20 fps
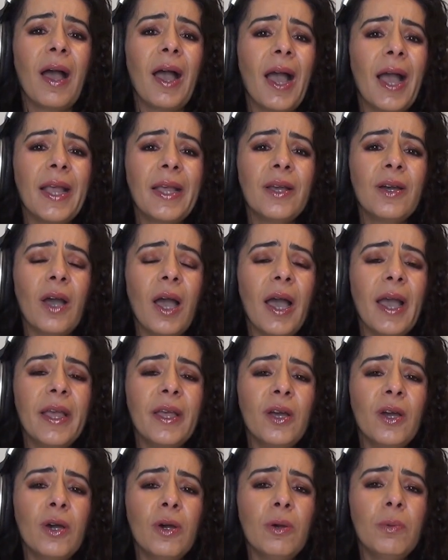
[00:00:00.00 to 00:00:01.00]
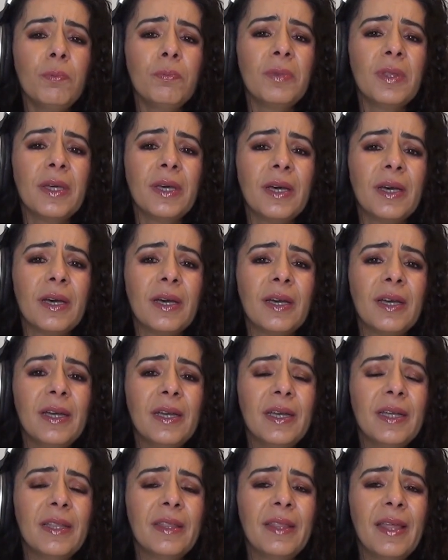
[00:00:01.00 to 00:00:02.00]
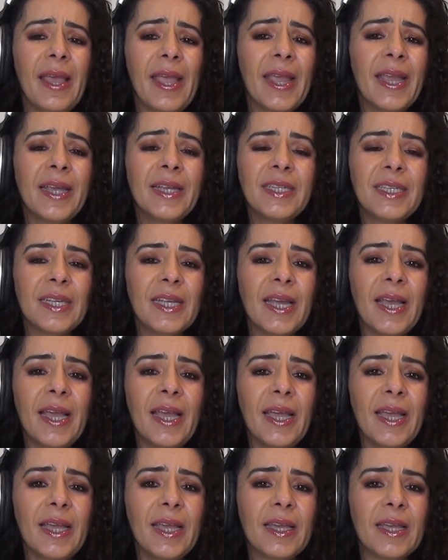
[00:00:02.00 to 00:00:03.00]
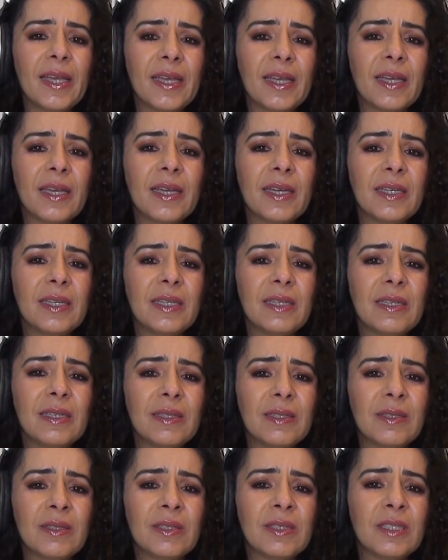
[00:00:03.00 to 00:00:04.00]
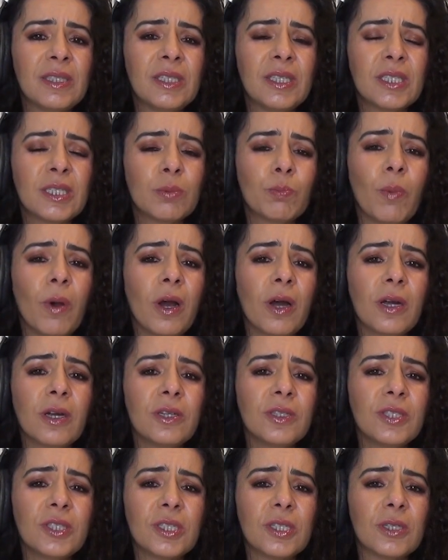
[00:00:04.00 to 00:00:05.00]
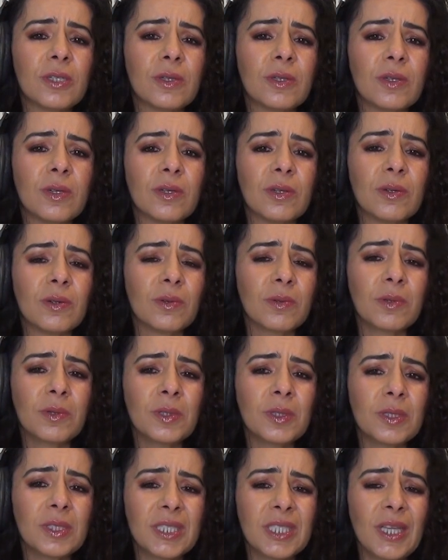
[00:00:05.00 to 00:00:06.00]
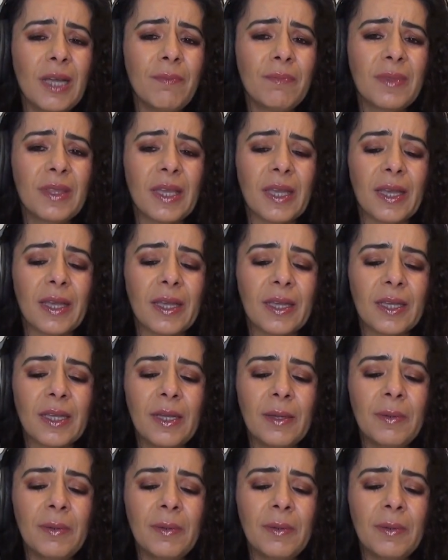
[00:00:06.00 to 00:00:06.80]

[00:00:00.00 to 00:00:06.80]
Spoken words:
I hope the ADA disbars you or something.